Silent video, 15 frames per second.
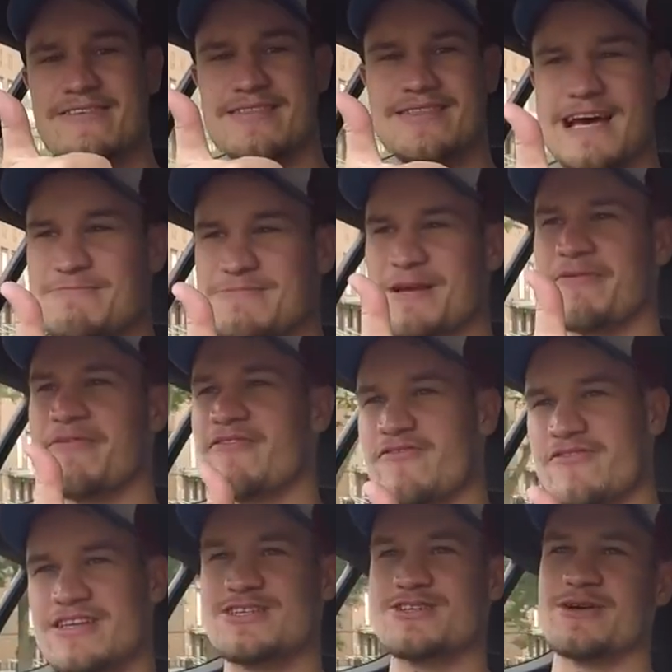give it a thumbs up if
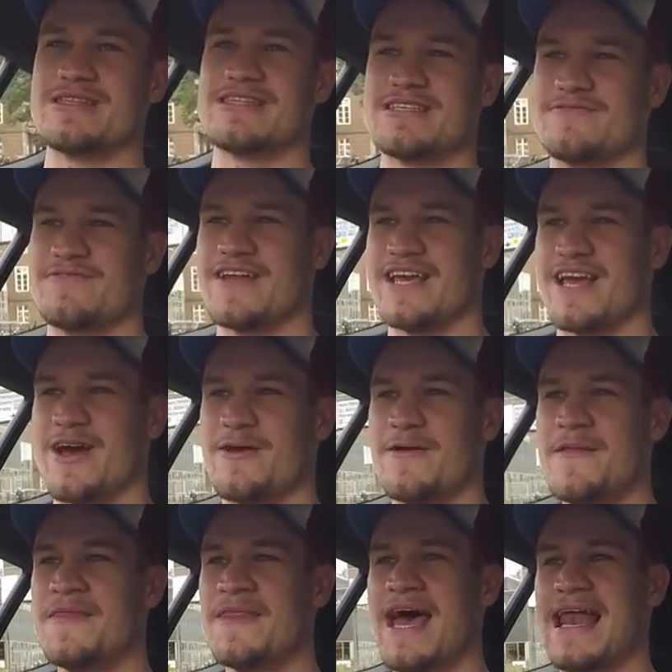you've enjoyed this video,
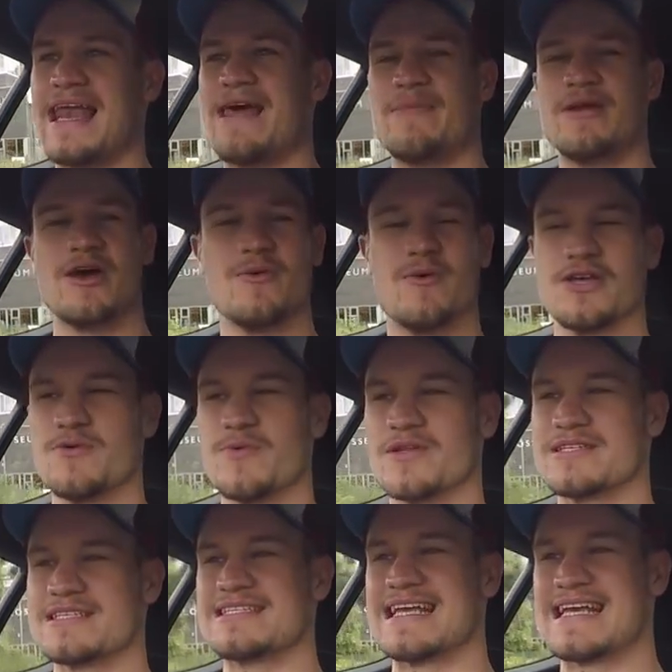and let me know what you
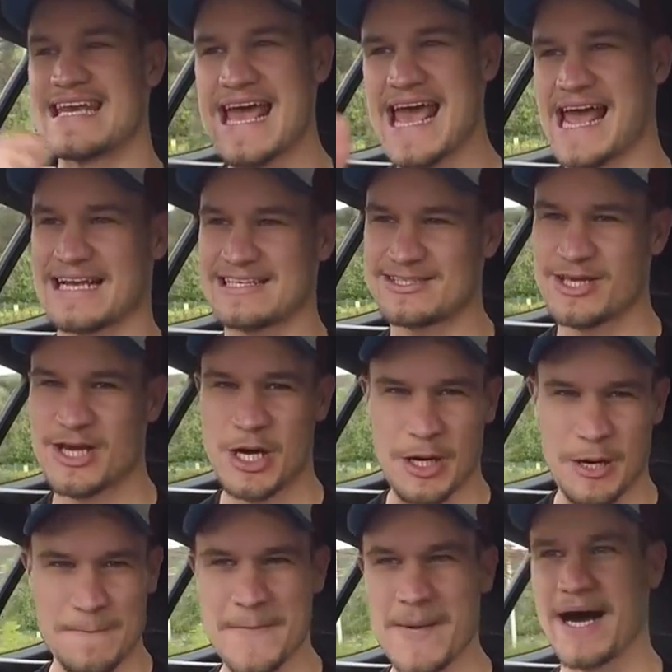want to see next
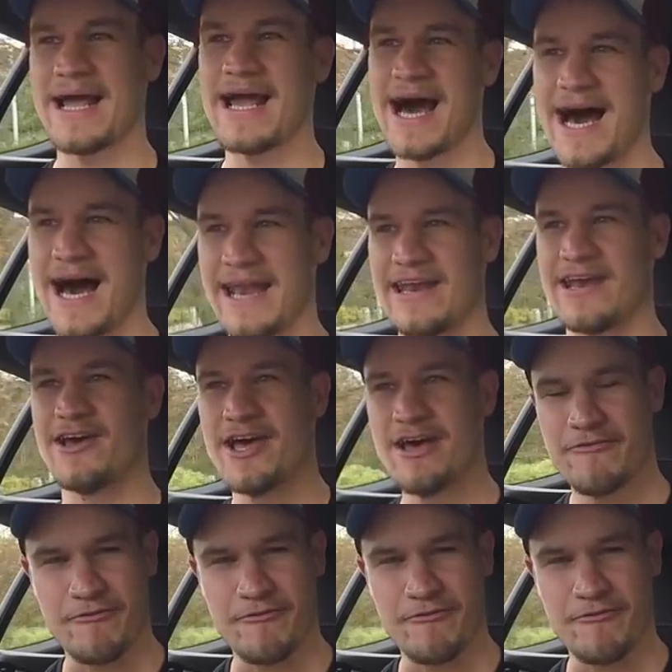on my hunt